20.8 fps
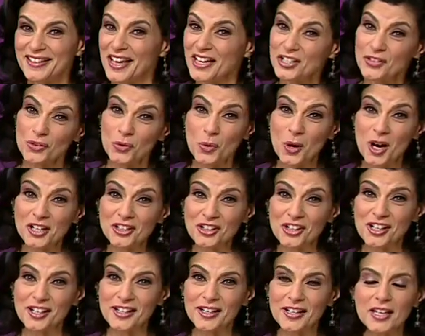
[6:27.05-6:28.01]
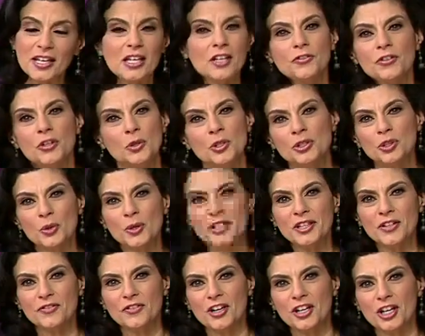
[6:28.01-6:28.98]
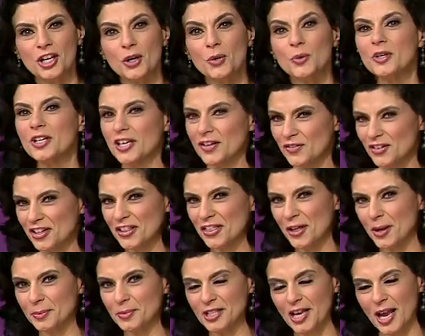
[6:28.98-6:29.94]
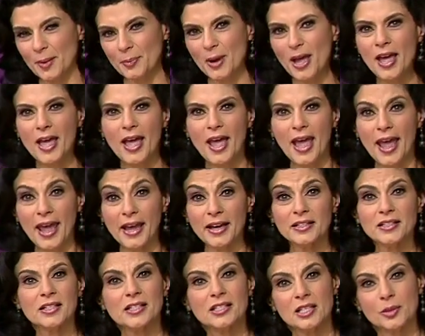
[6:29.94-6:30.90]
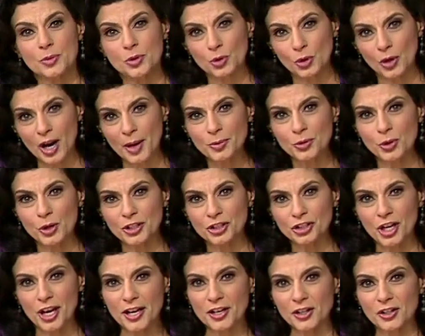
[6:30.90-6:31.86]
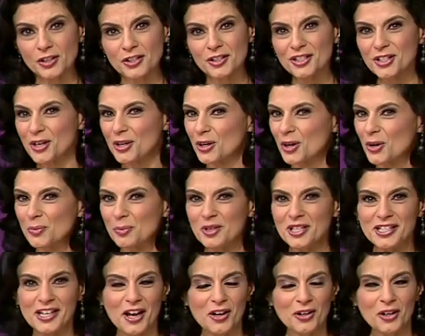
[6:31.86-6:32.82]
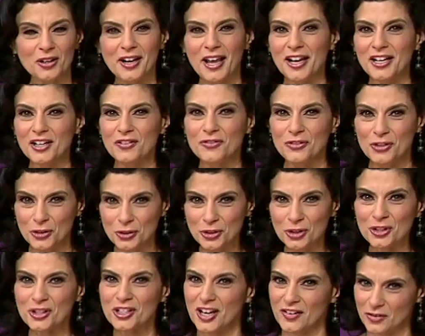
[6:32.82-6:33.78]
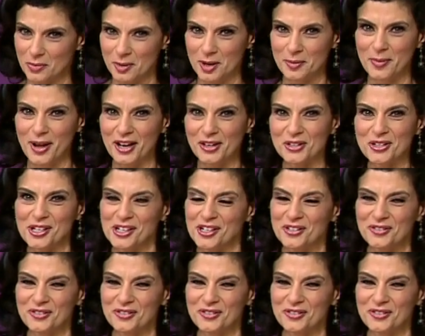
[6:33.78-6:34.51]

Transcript: Thanks for watching. If you enjoyed the video, give it a thumbs up and subscribe to our channel so you don't miss out on any future Government Matters